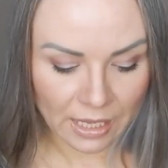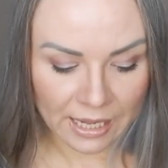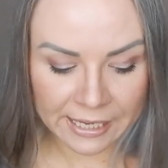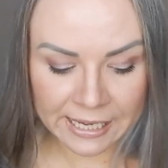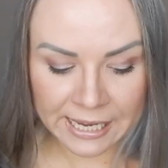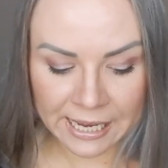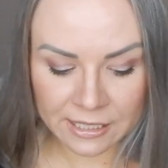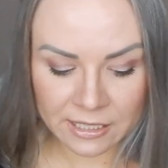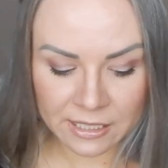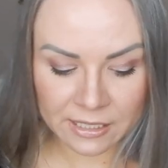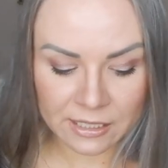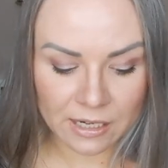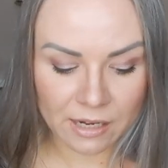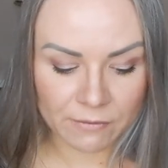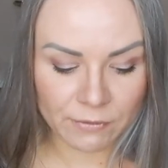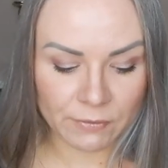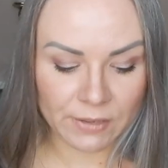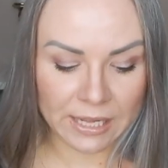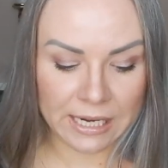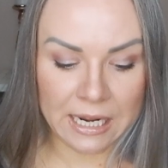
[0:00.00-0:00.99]
I can't get
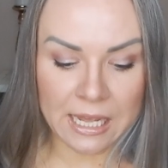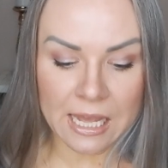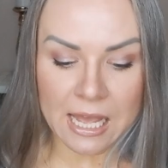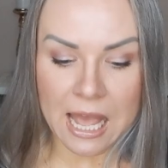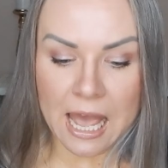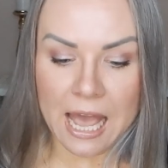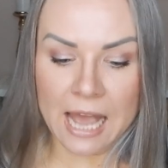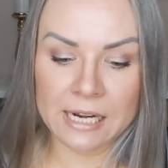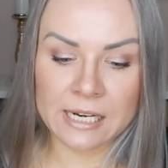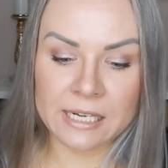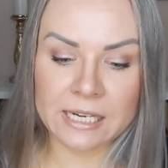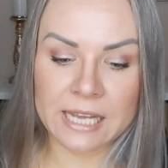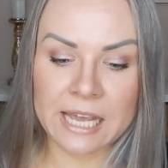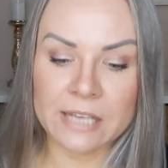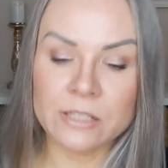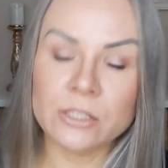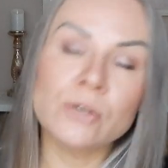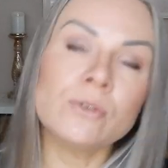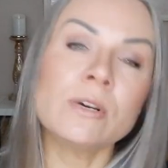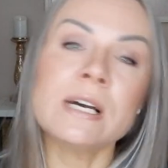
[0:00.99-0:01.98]
enough of it. And in
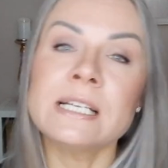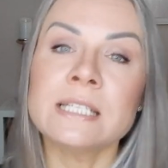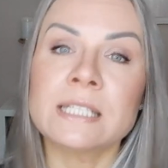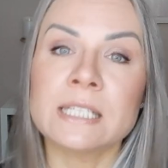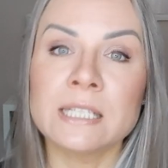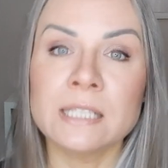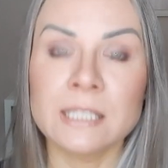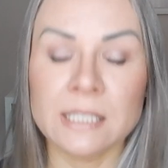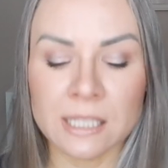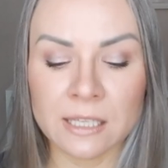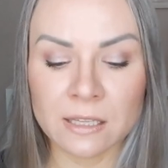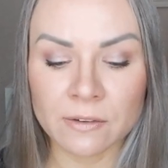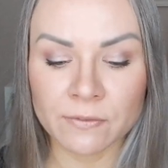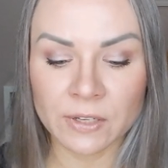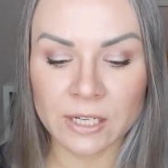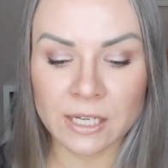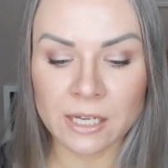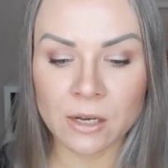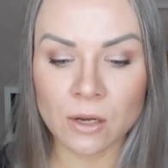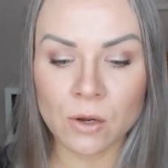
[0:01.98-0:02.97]
case you guys didn't see the
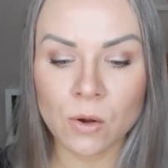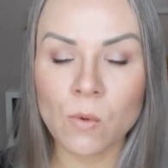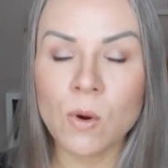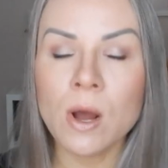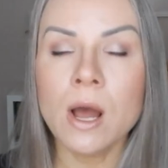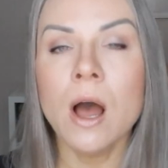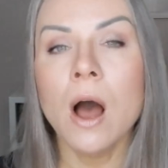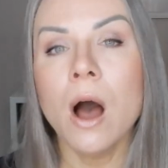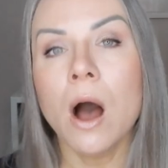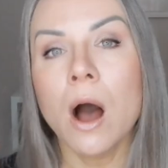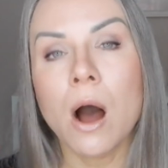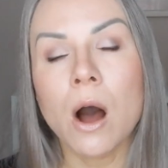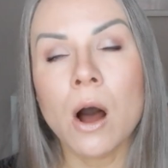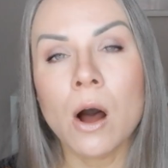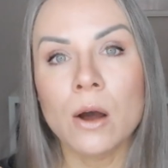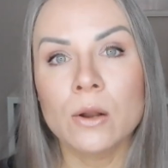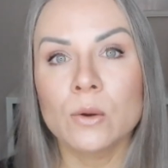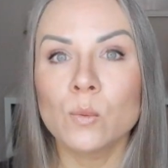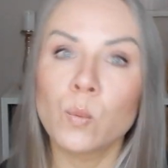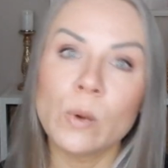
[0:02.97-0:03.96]
video
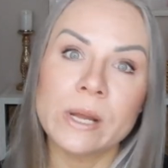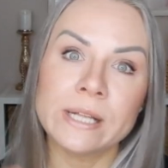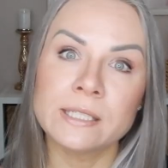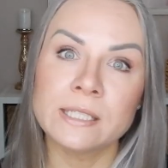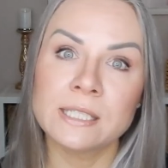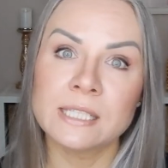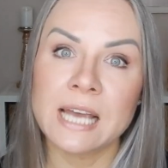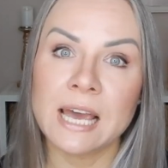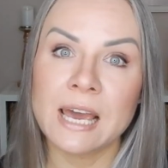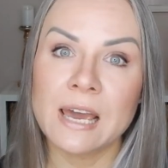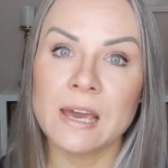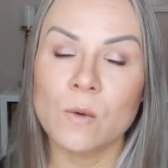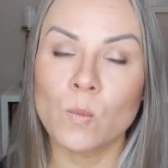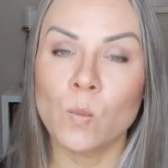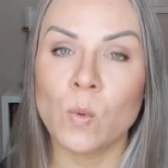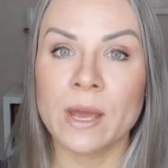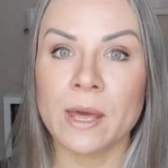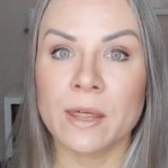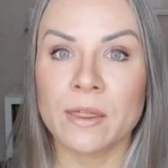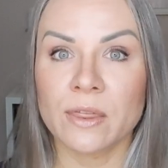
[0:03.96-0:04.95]
on
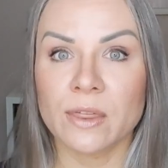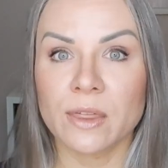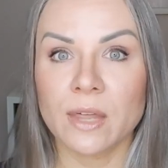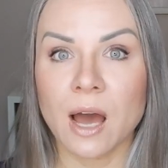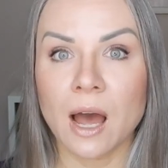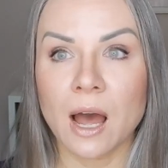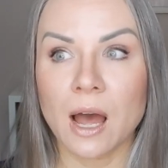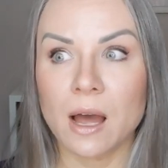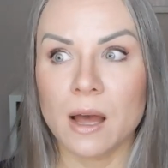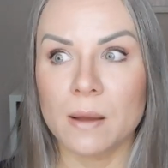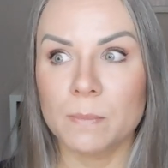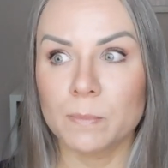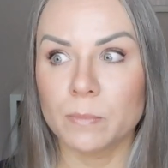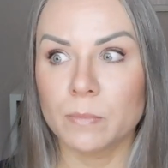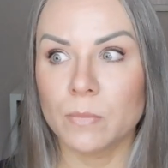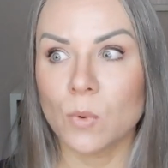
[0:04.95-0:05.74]
Wednesday with um,